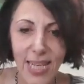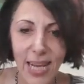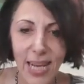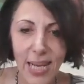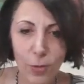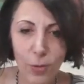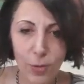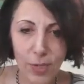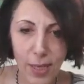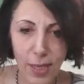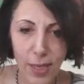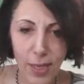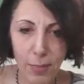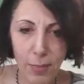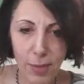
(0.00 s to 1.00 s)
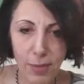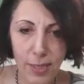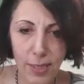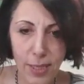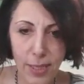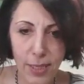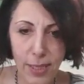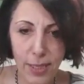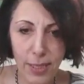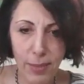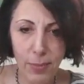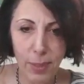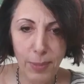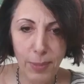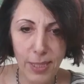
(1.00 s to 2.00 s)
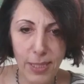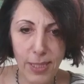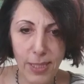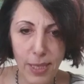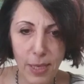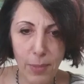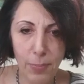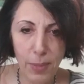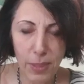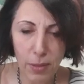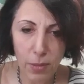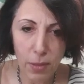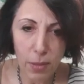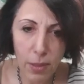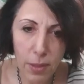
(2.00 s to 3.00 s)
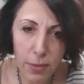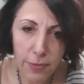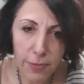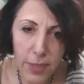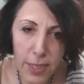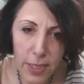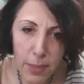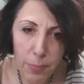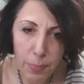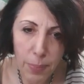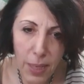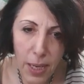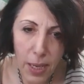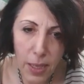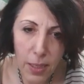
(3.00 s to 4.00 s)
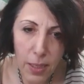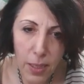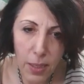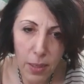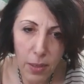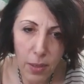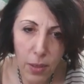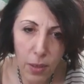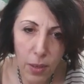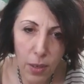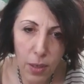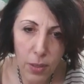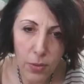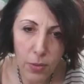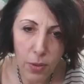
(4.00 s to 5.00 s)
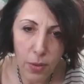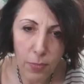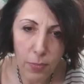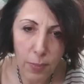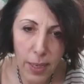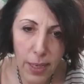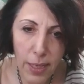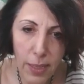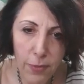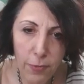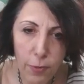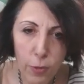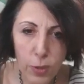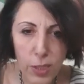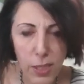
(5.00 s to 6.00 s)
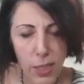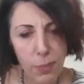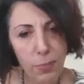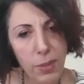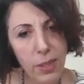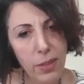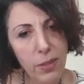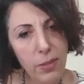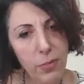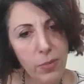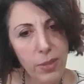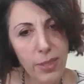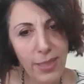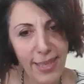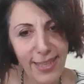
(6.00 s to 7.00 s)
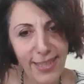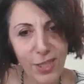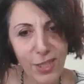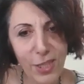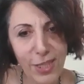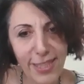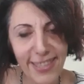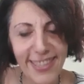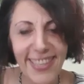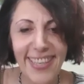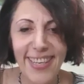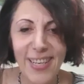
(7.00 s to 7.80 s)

I know, Scotty, I'm loving that. I love my pulse type, but the off and back on of my headphones can be an irritation.